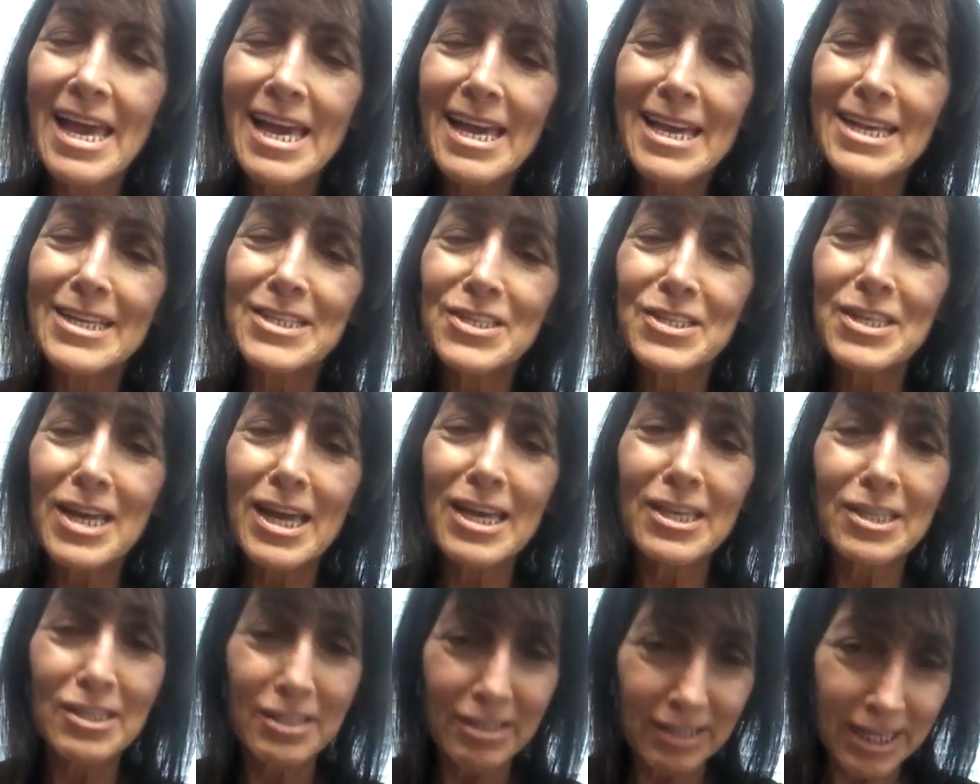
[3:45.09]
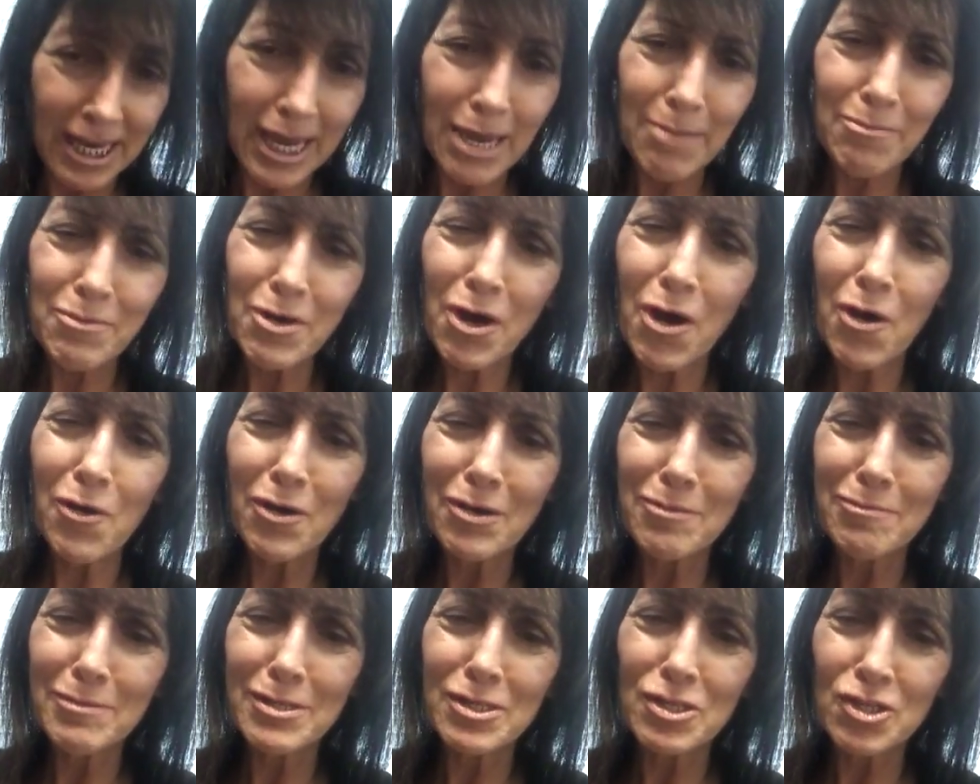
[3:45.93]
He said, "Keep
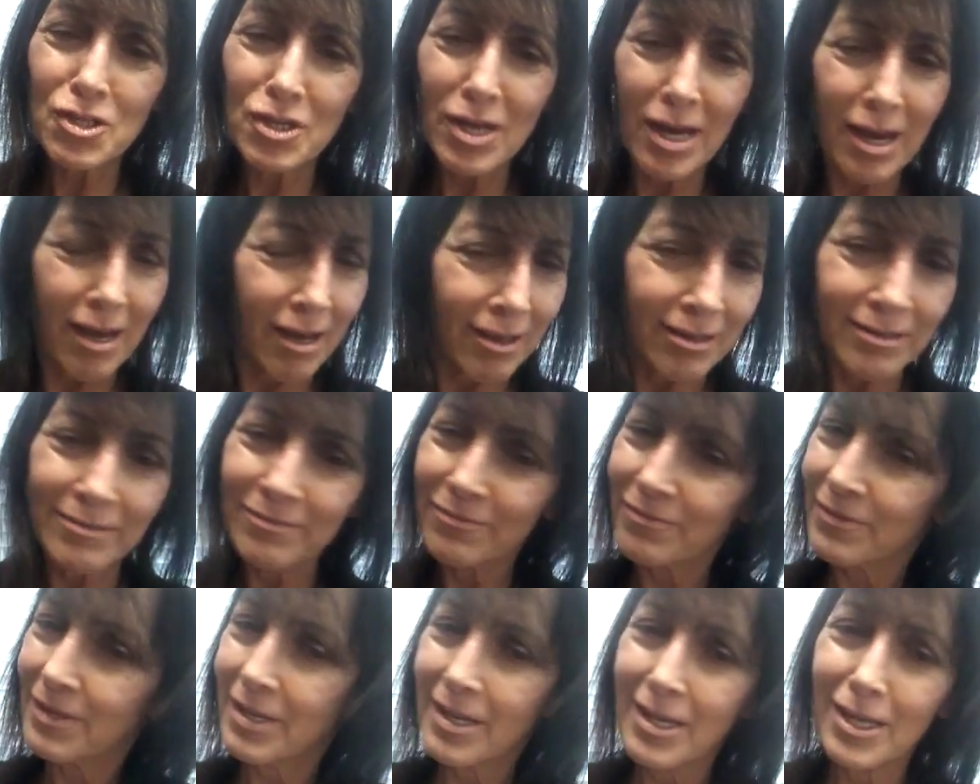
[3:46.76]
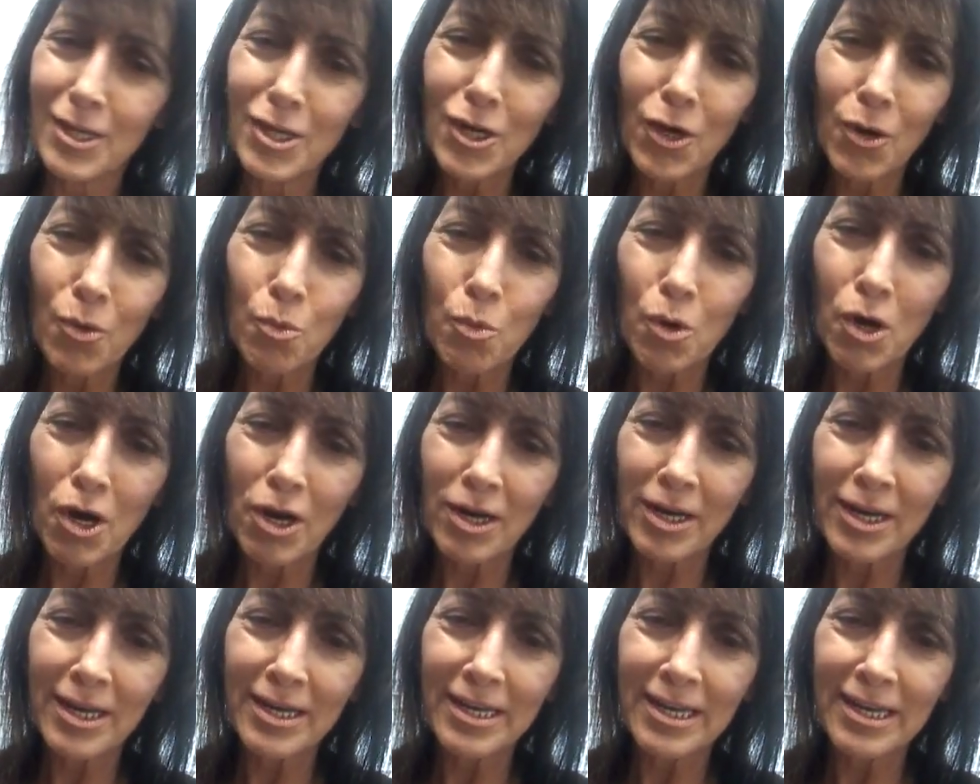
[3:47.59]
going, Michelle. You're
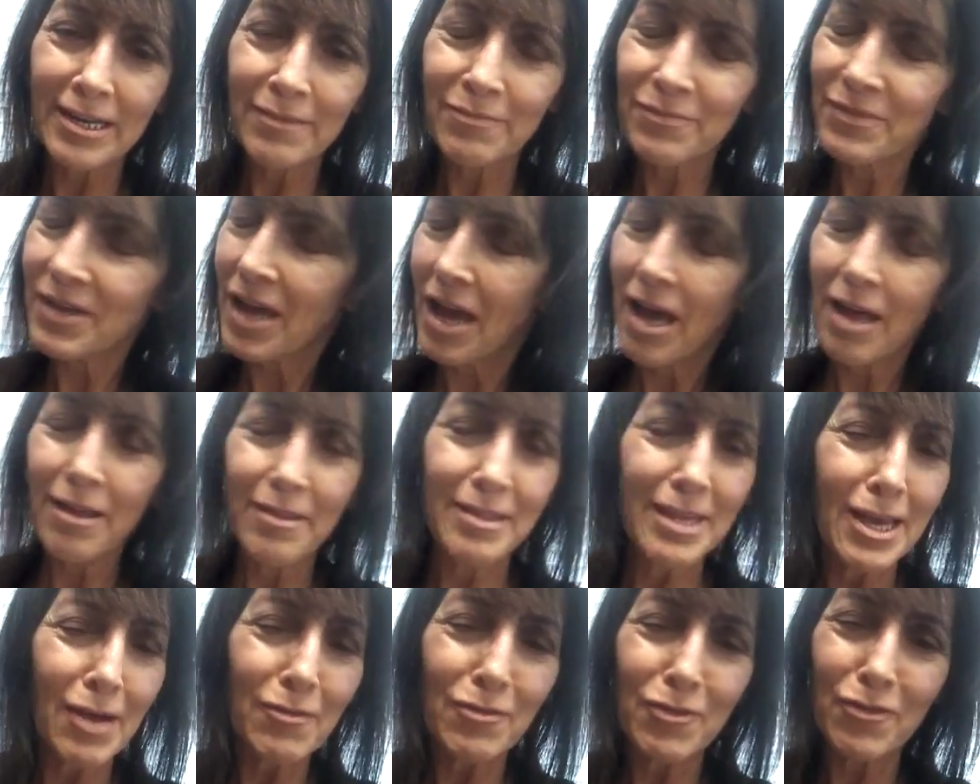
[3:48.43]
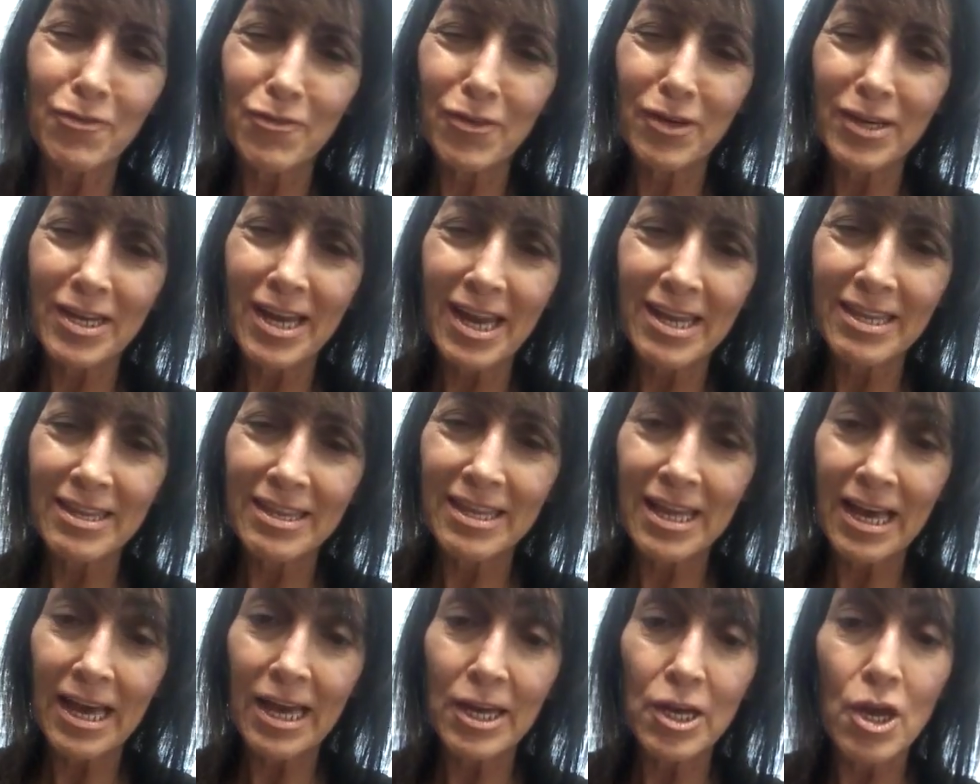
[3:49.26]
working it." I'll never
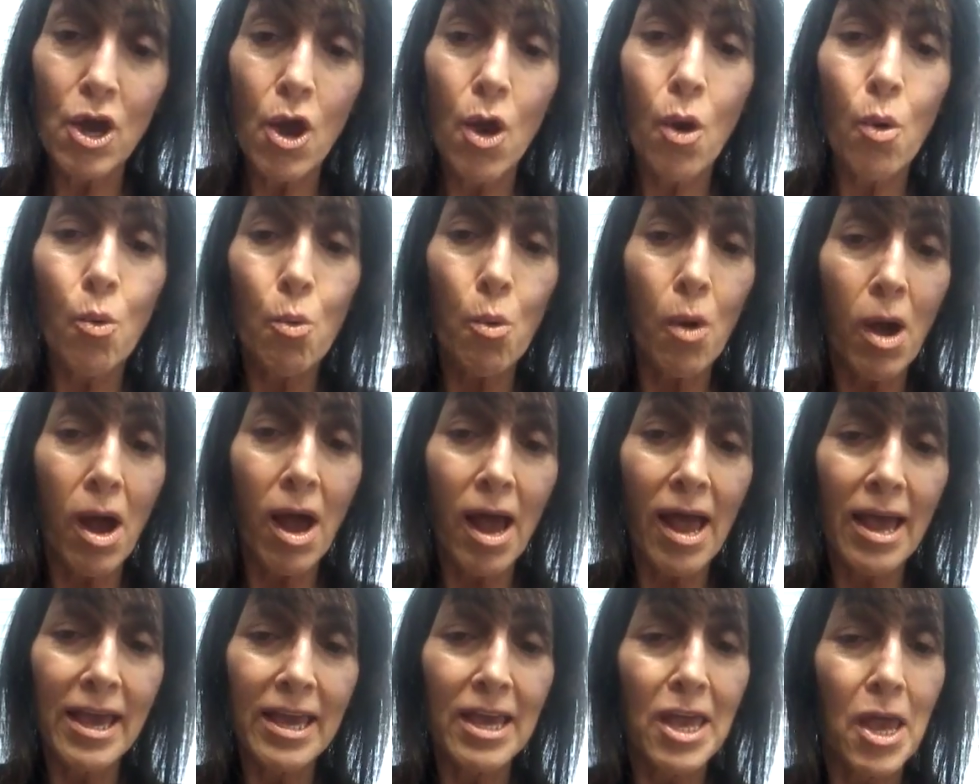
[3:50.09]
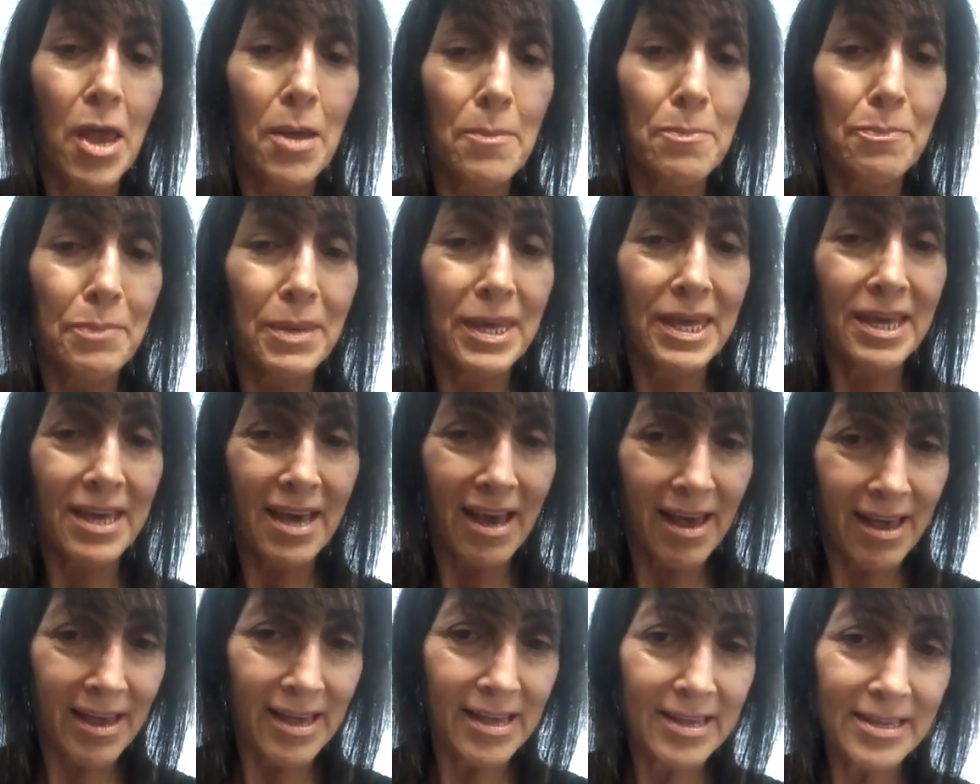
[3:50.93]
forget that. Why?
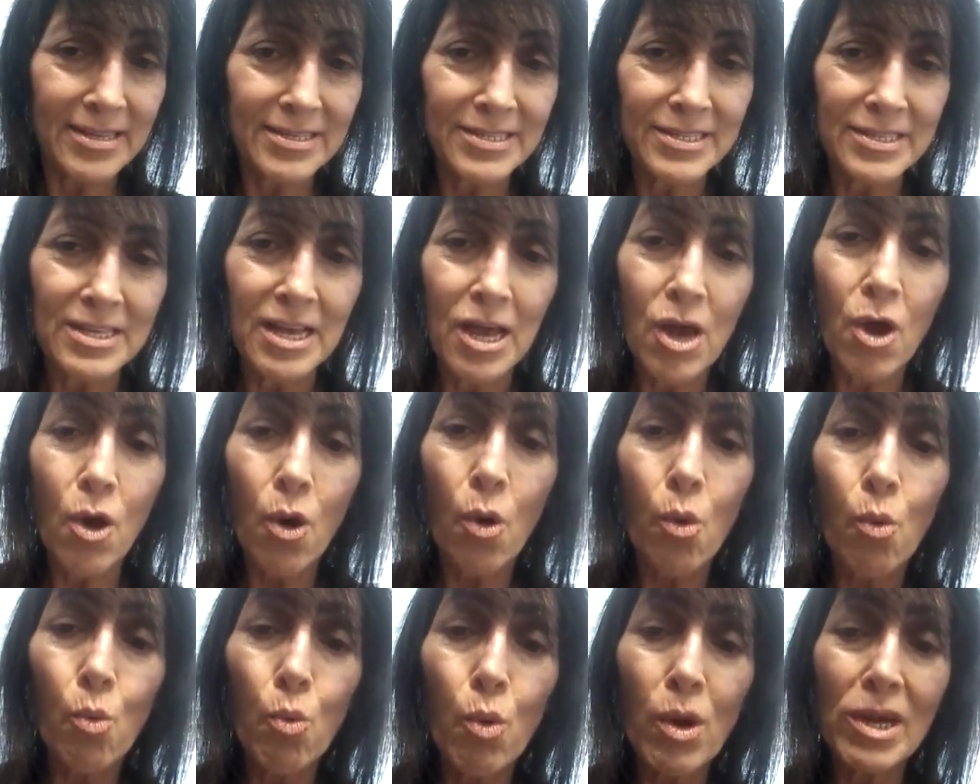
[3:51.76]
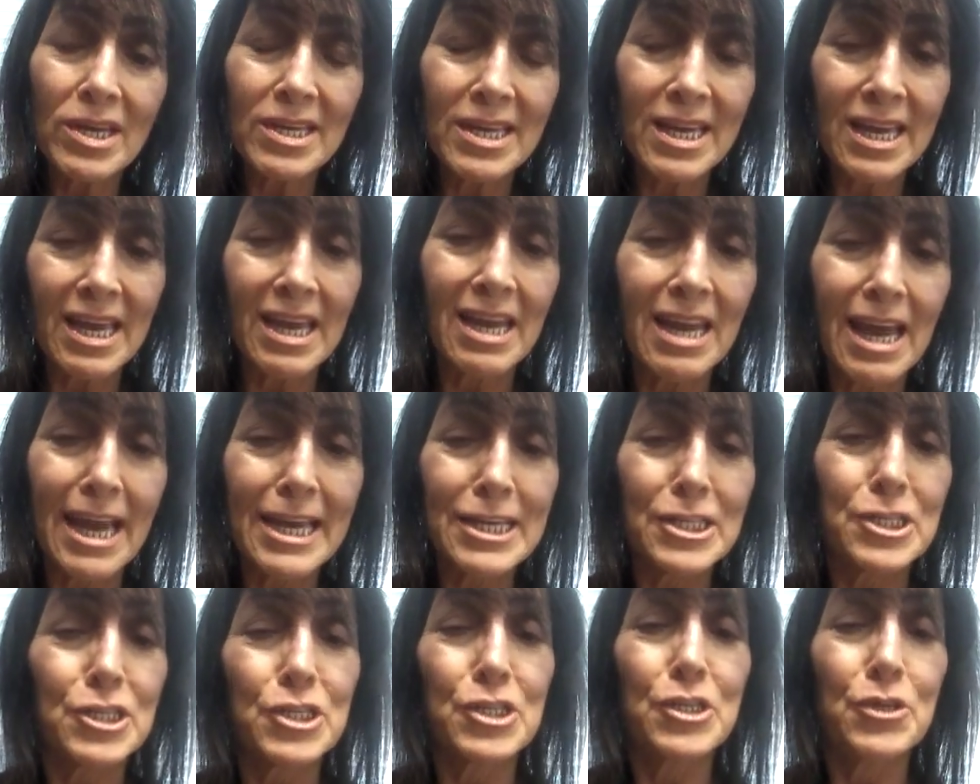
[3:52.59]
Because what can
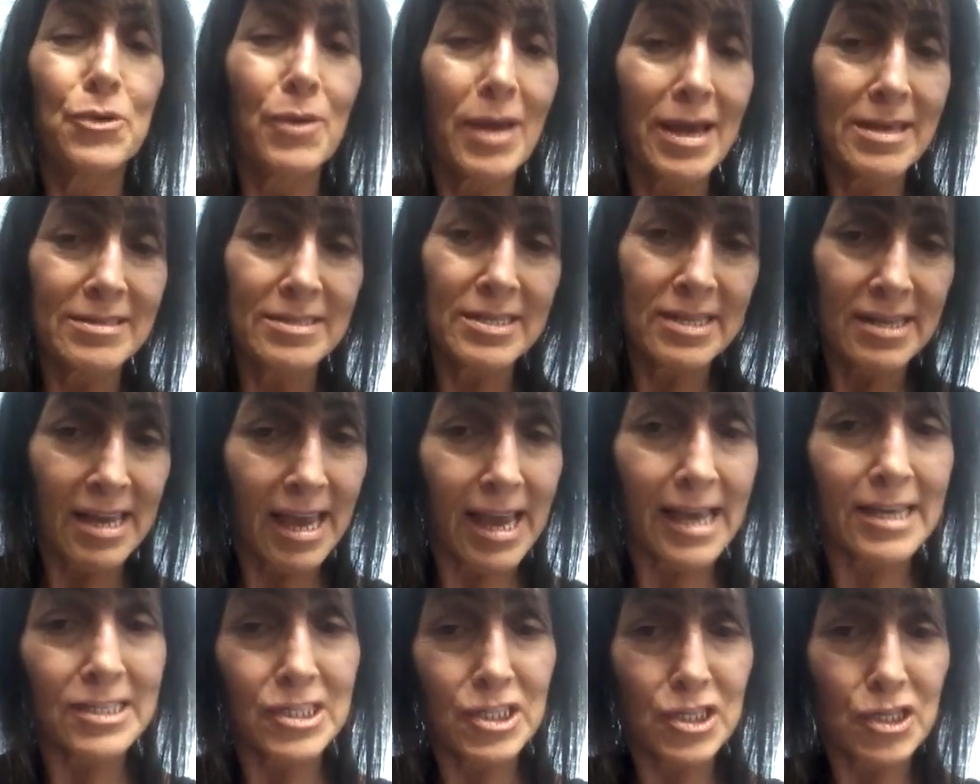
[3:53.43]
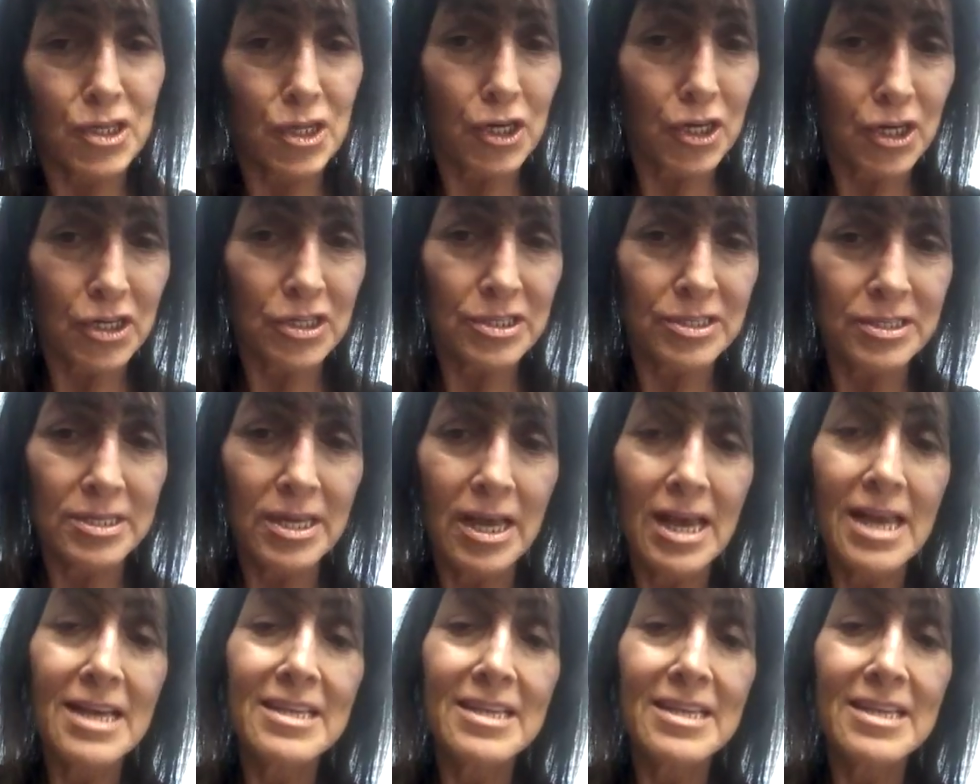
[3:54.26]
I do as an ex-nurse?